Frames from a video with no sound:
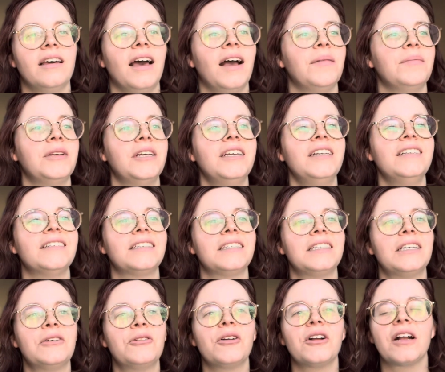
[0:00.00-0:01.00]
I'm getting
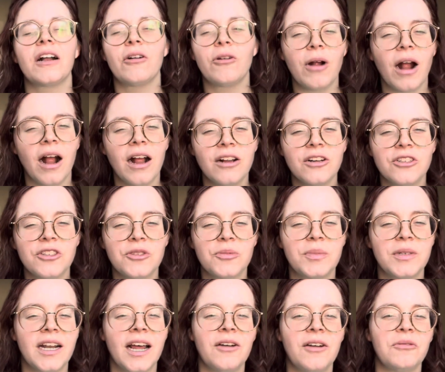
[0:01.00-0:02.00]
secret crush,
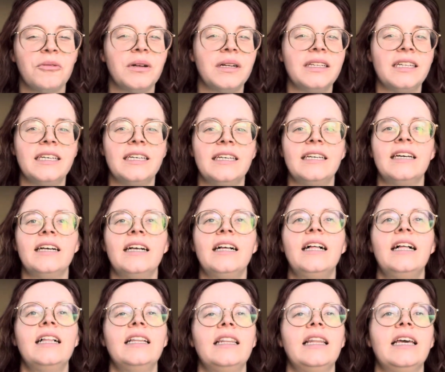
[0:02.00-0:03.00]
but not really.
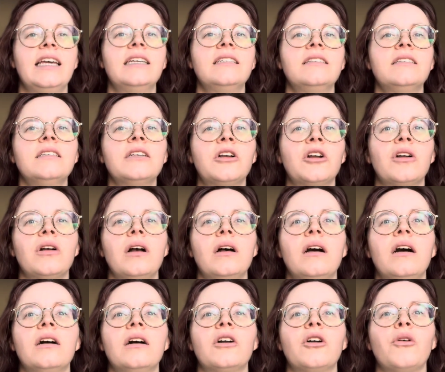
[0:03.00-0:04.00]
Like it's
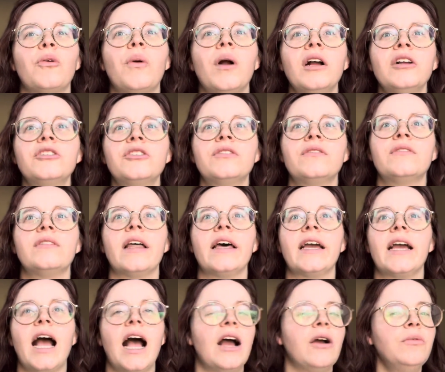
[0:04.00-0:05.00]
a crush of
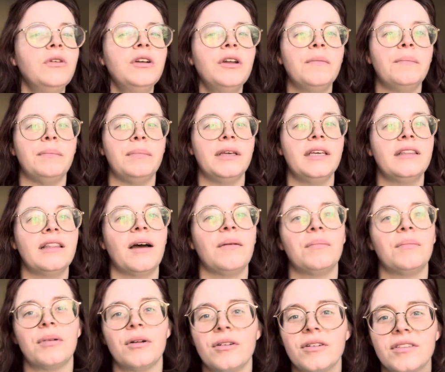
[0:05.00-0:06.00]
like, I want to be
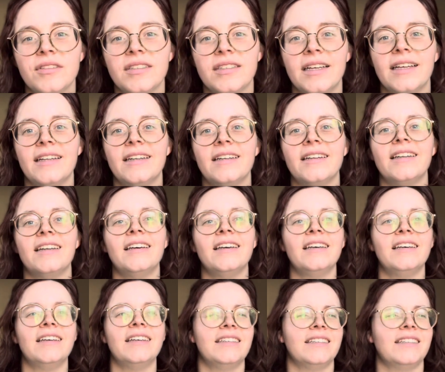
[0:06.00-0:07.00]
that person.
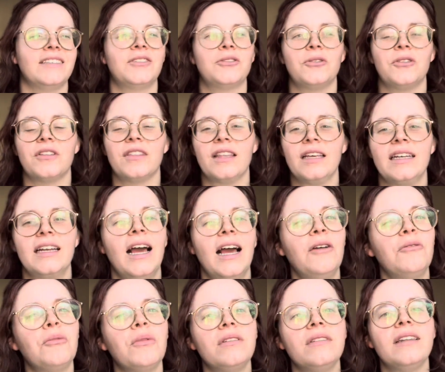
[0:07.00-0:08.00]
Sort of thing,
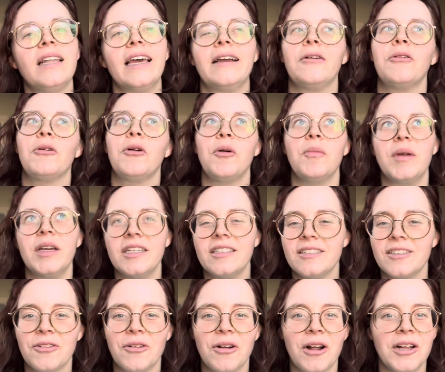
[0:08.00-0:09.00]
not like a
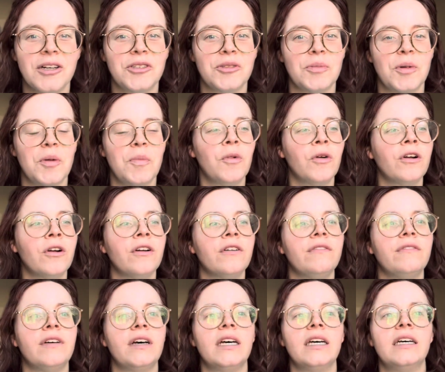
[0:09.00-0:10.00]
romantic crush, but more
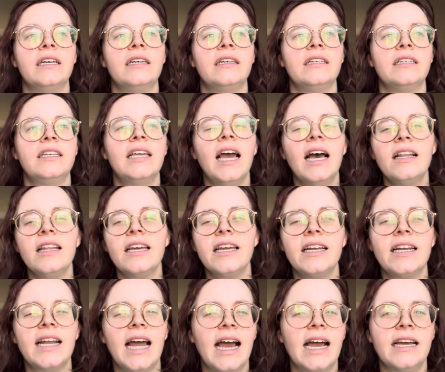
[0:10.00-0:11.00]
of a, yeah, like
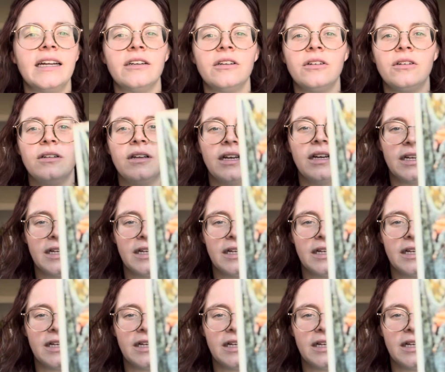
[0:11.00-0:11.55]
an idol, a